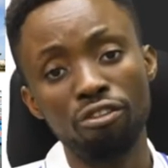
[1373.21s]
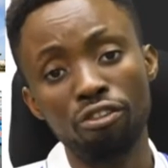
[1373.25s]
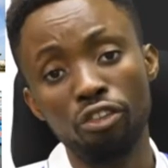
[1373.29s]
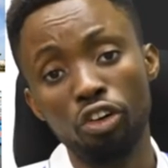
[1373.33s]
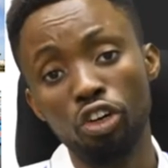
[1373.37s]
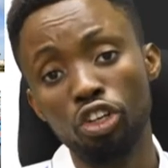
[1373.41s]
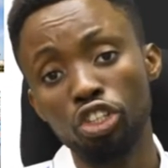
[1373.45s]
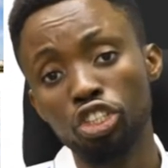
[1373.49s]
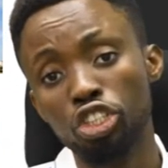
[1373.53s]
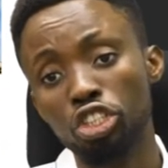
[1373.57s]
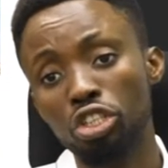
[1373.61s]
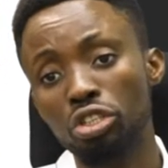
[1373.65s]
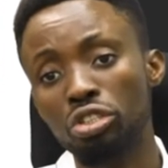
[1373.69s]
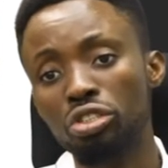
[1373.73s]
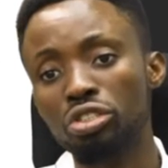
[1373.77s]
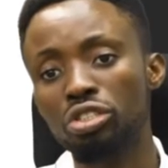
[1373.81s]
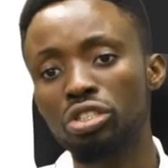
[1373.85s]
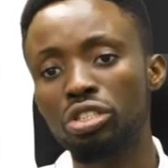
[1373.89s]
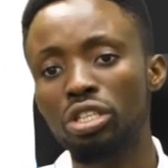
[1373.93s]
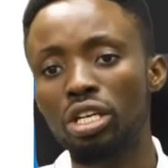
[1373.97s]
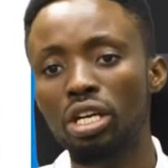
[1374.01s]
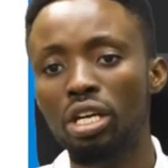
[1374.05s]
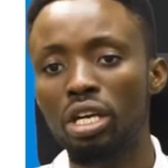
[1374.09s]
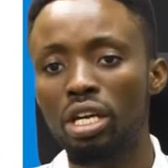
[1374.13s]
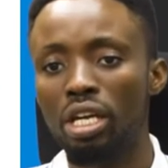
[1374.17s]

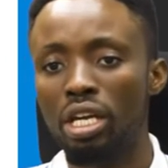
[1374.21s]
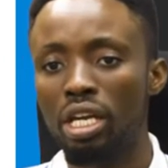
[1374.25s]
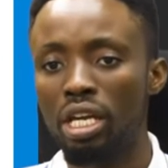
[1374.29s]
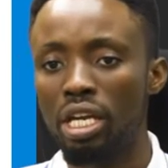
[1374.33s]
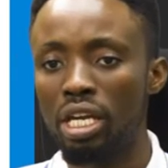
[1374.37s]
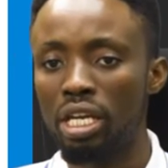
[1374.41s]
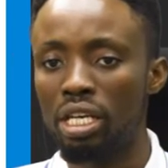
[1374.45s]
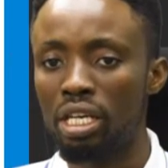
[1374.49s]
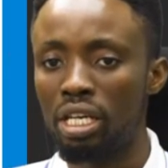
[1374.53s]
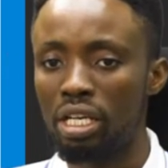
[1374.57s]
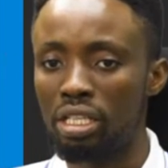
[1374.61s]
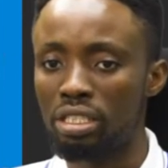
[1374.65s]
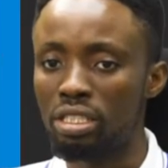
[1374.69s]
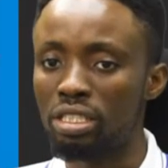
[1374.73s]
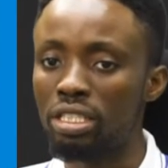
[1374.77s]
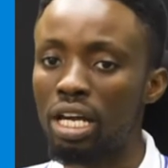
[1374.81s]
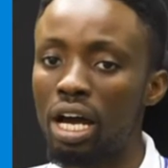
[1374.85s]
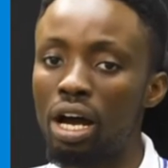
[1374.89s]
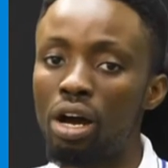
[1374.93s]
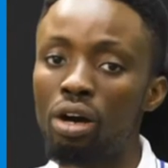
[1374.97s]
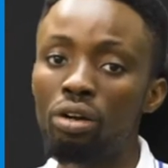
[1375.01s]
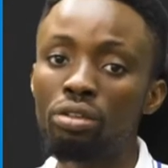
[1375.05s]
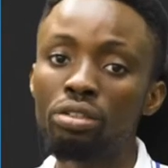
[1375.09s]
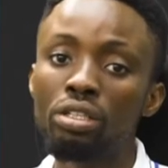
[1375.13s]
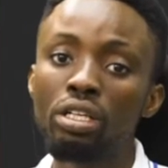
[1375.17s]
functions in a
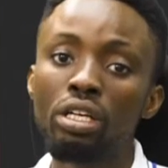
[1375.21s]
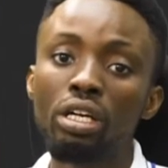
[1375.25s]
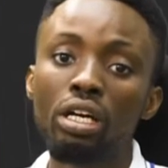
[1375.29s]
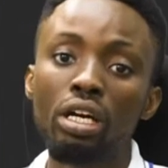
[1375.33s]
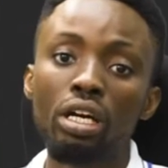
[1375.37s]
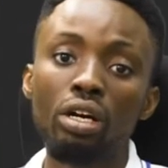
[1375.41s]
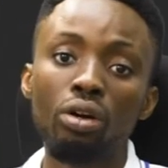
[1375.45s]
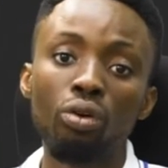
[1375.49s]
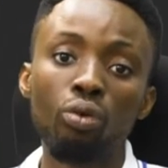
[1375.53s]
town,